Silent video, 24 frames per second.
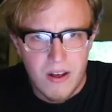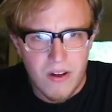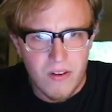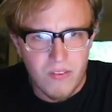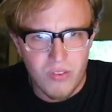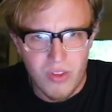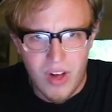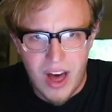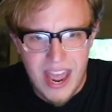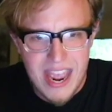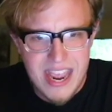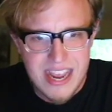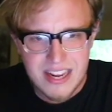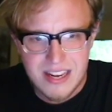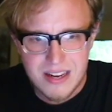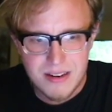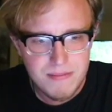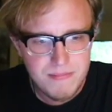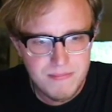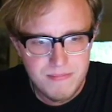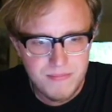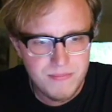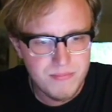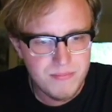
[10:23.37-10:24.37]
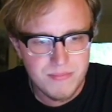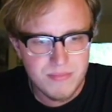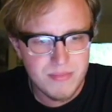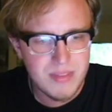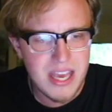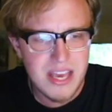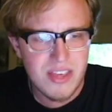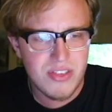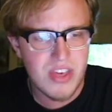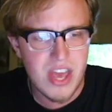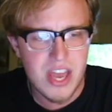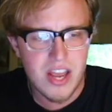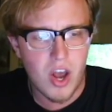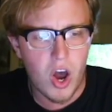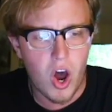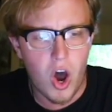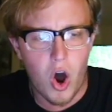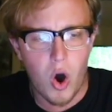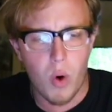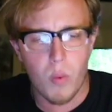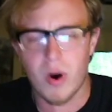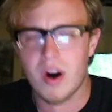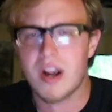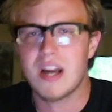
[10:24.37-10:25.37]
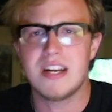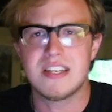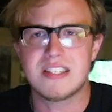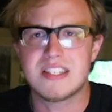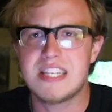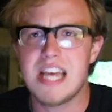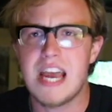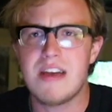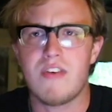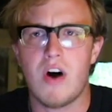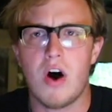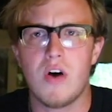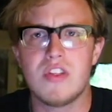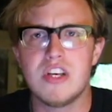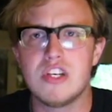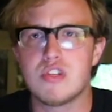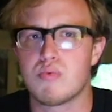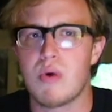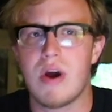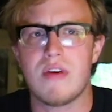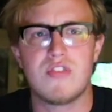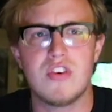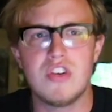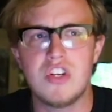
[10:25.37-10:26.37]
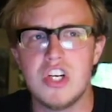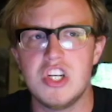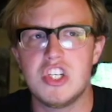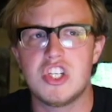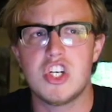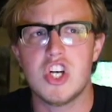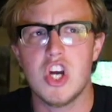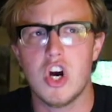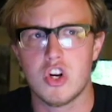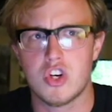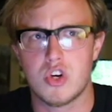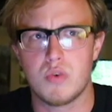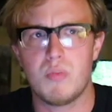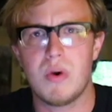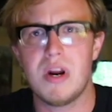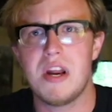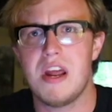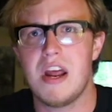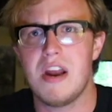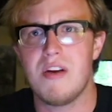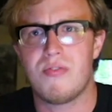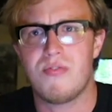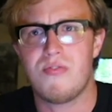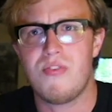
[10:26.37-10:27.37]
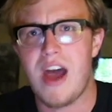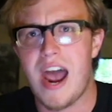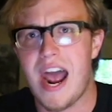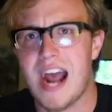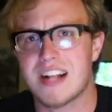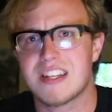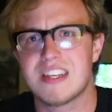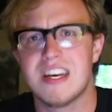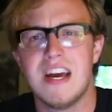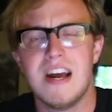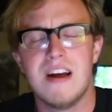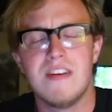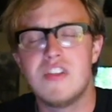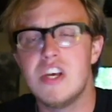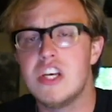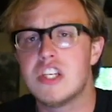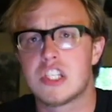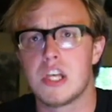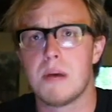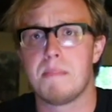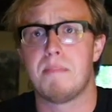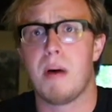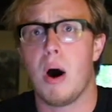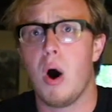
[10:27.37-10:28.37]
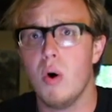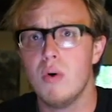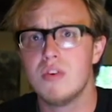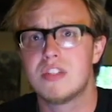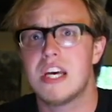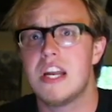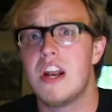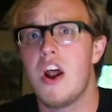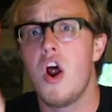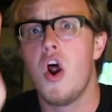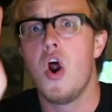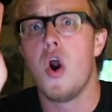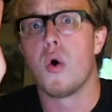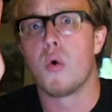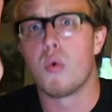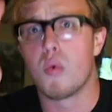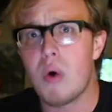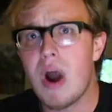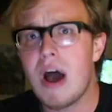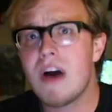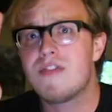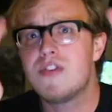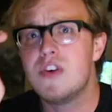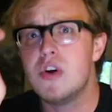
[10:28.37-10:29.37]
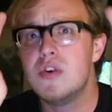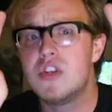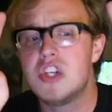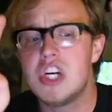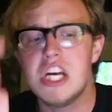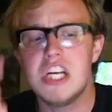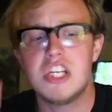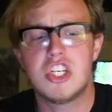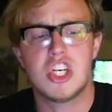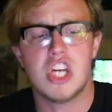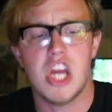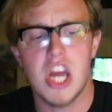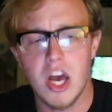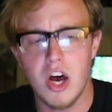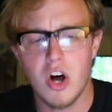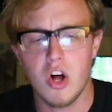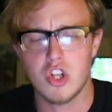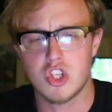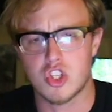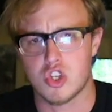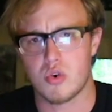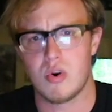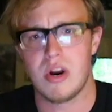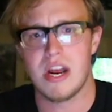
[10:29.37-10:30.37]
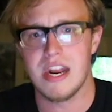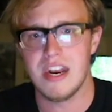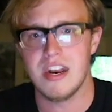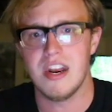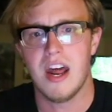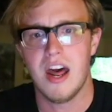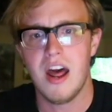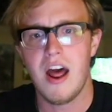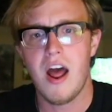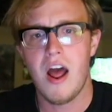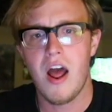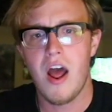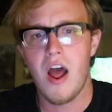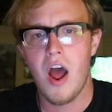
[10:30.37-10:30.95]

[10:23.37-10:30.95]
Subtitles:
like, they think, oh, we're gonna save all these refugee children, when in fact, these supposed refugee children